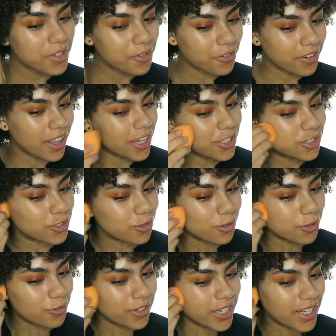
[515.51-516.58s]
for like
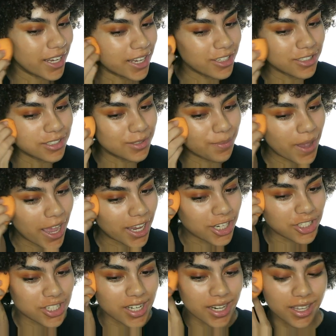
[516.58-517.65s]
jewelry, and just
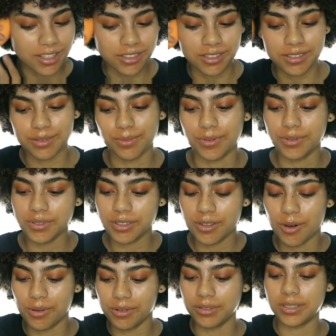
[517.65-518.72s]
packaging, and just rose
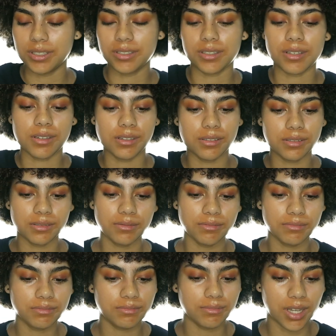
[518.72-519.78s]
gold is like
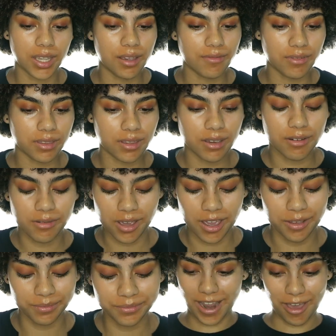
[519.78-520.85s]
my everything. Okay,
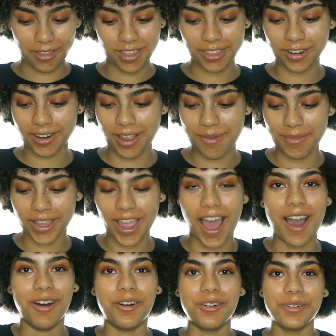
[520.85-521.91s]
now that they're coming
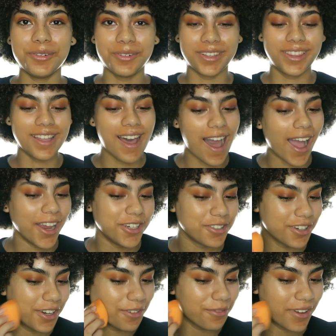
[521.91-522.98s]
out with the
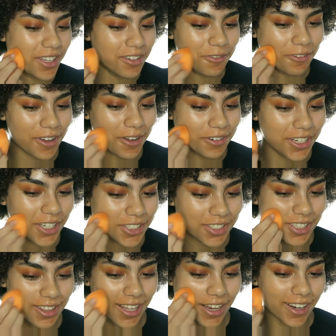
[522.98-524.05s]
hydrating
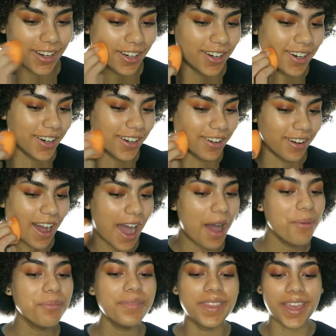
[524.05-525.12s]
foundation, like girl,
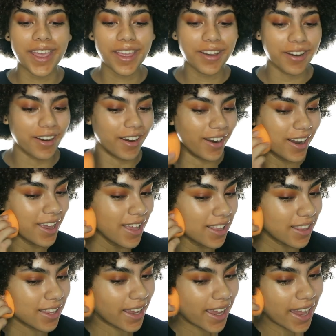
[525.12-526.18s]
I'm there.
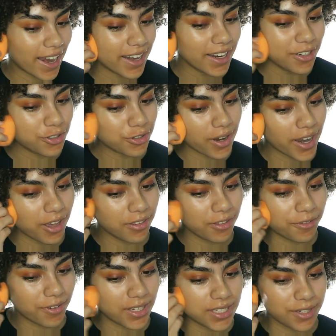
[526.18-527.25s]
Like I didn't try out the
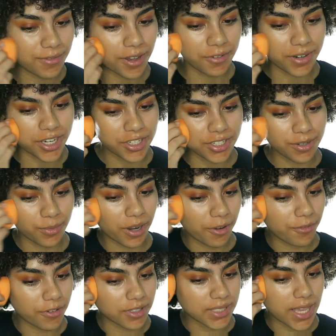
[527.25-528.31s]
Fenty foundation when
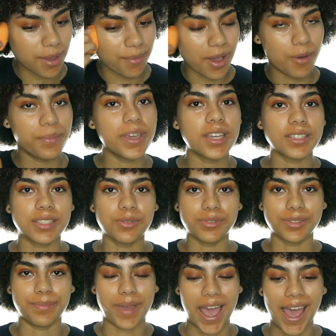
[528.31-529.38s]
it first came out because it
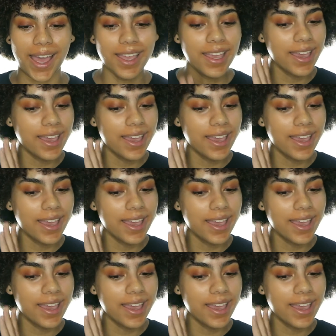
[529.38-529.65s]
was matte